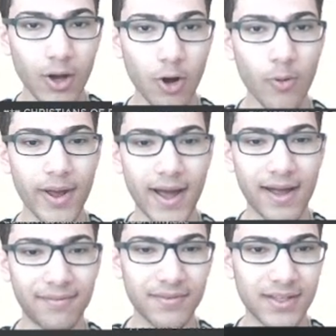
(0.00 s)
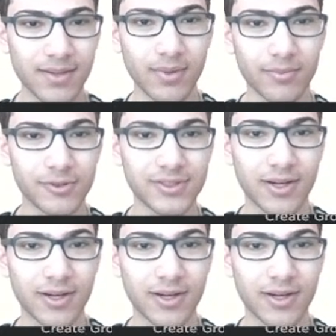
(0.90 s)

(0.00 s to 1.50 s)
Oh wait, I have 58 members